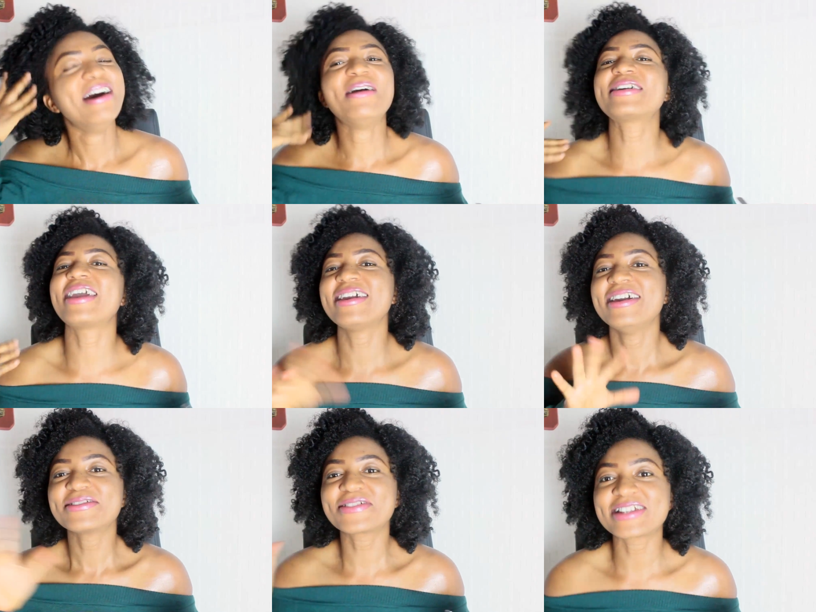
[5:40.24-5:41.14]

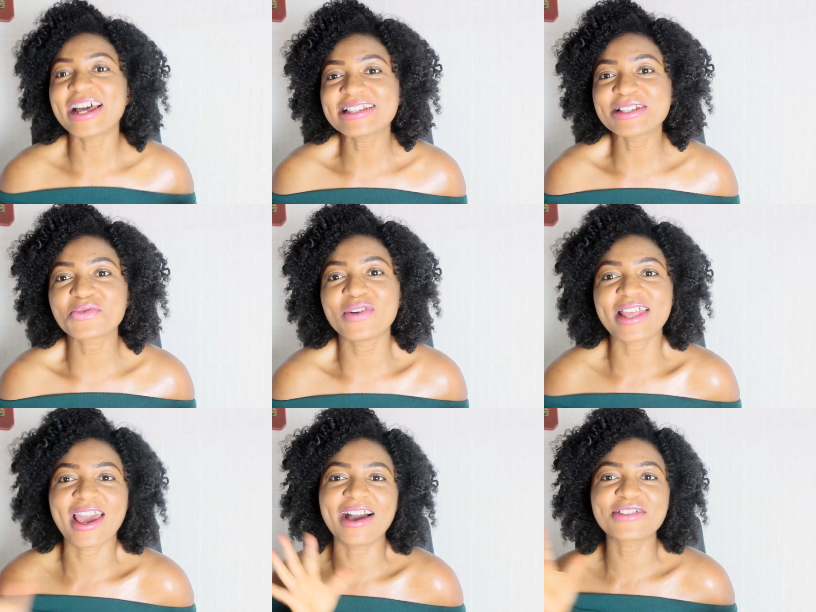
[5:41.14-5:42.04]
Okay, so that is what
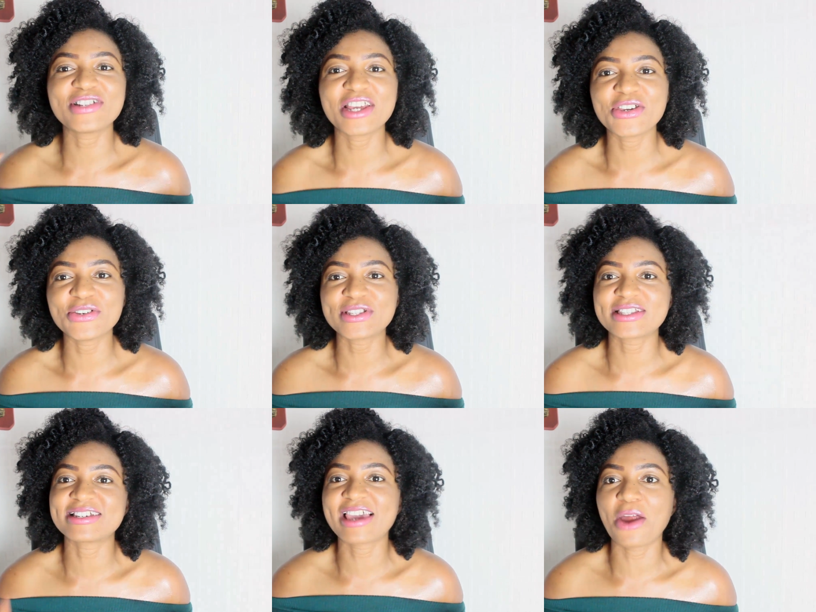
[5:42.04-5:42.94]
I actually use
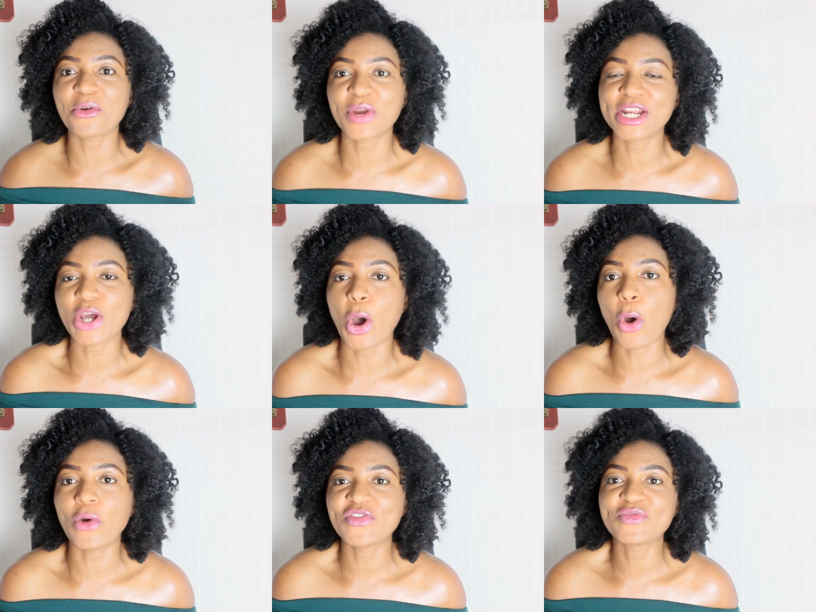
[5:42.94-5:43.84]
to get rid
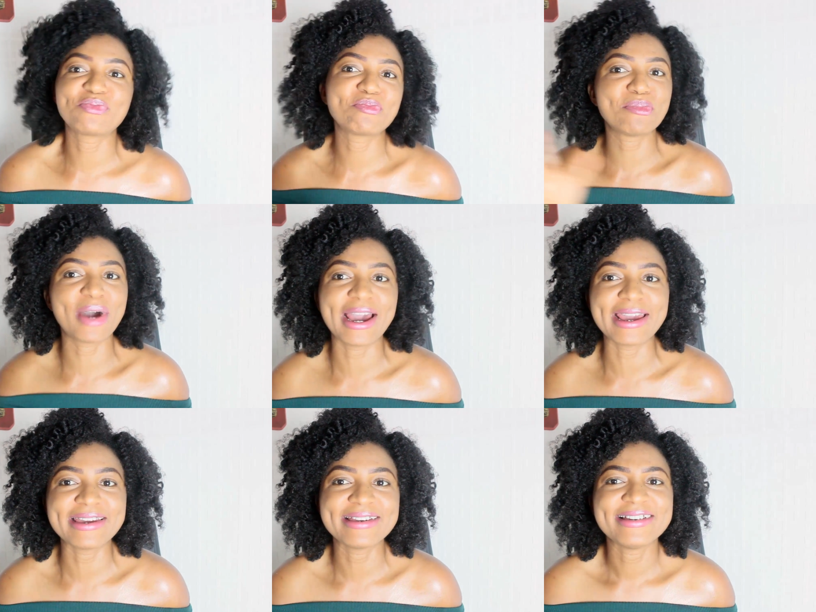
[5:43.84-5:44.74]
of
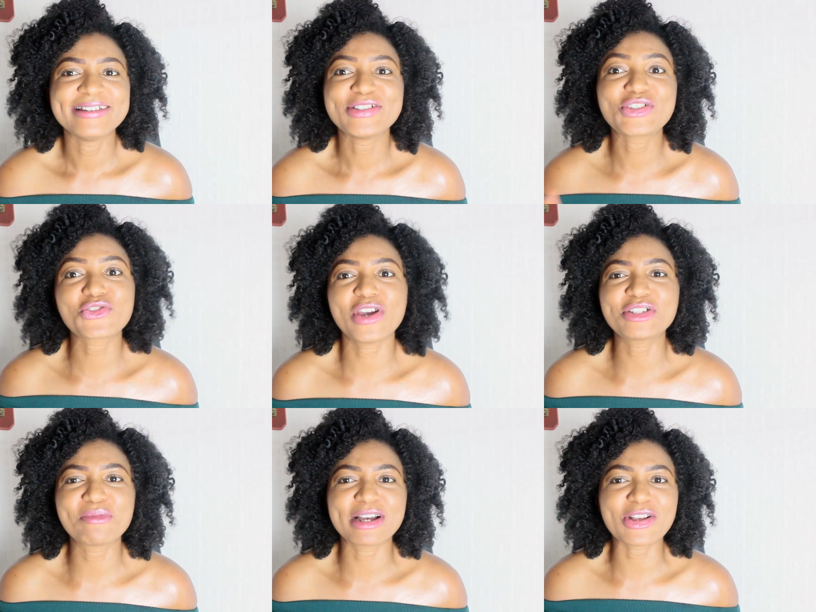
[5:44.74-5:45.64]
my
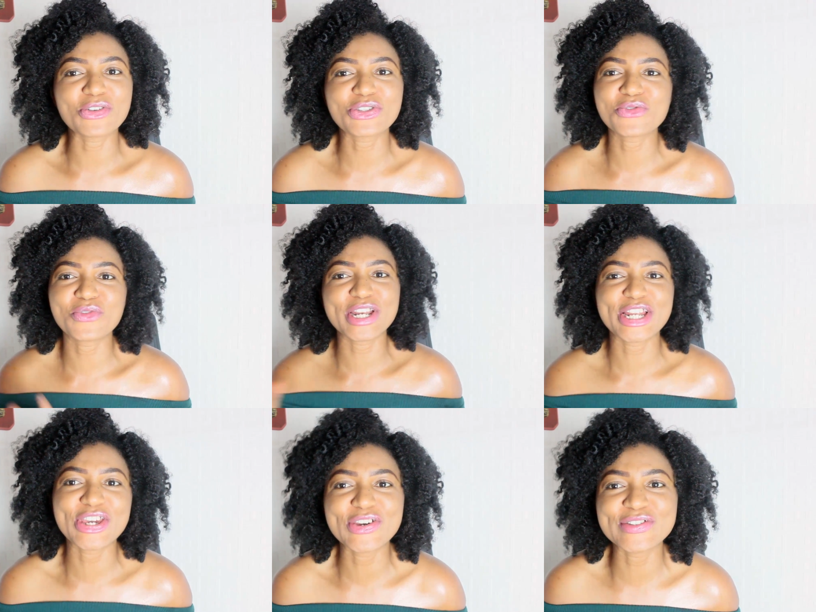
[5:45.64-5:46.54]
stretch mark, or to
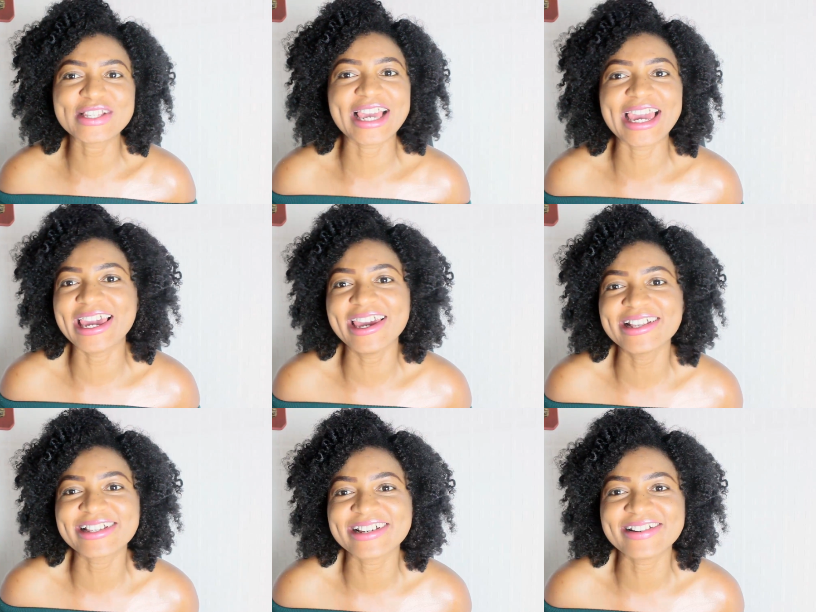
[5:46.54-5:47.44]
reduce
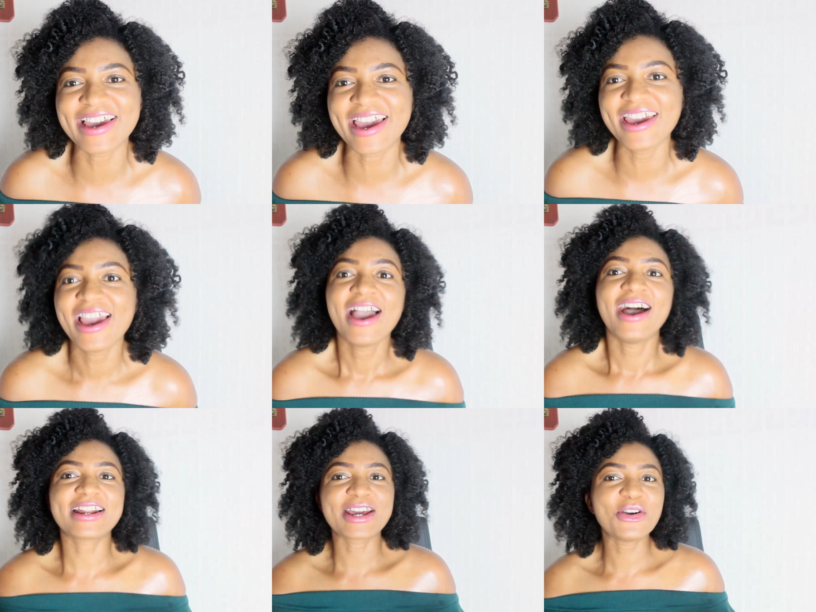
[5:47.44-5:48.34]
it. Okay,
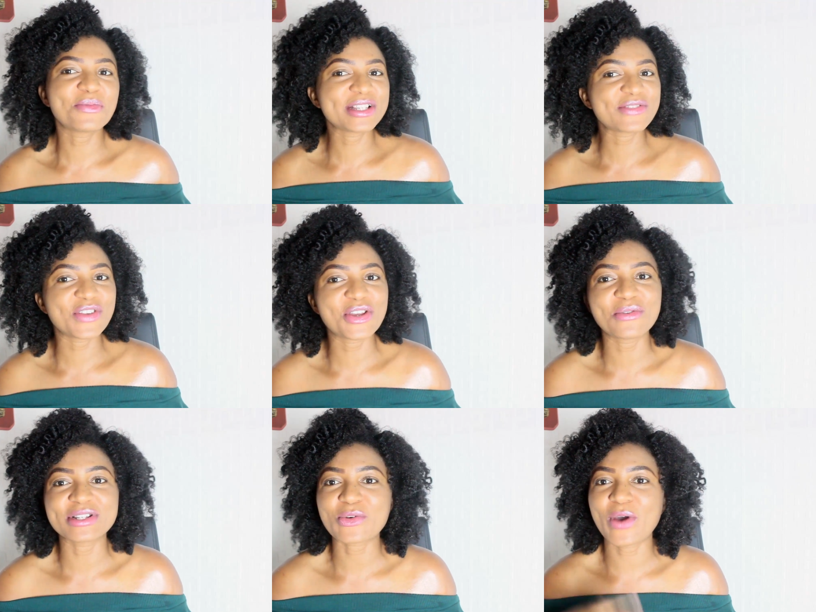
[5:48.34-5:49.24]
and I hope this video
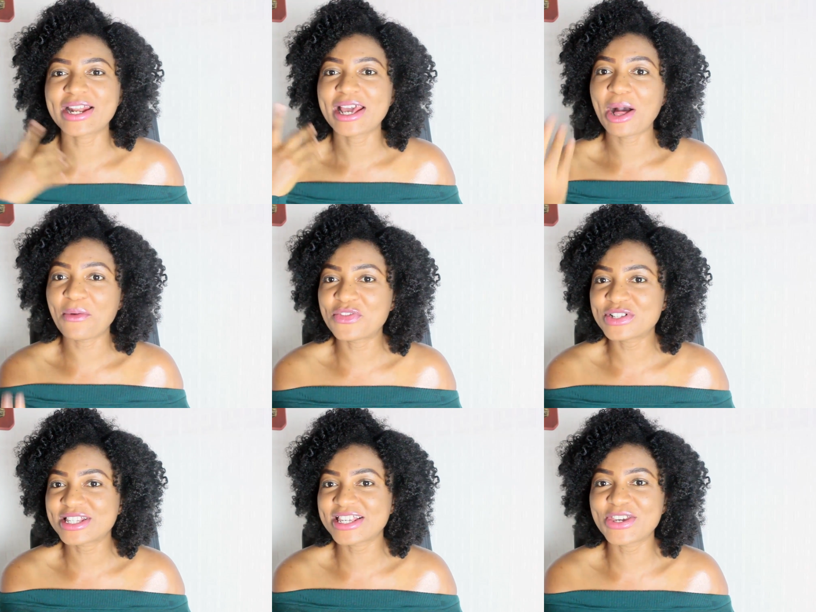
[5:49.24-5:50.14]
was quite
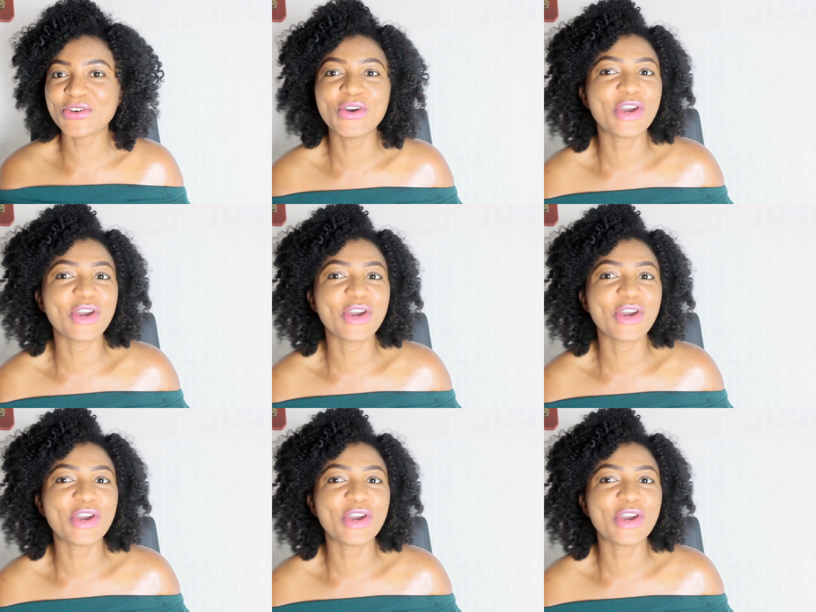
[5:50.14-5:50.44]
helpful to you.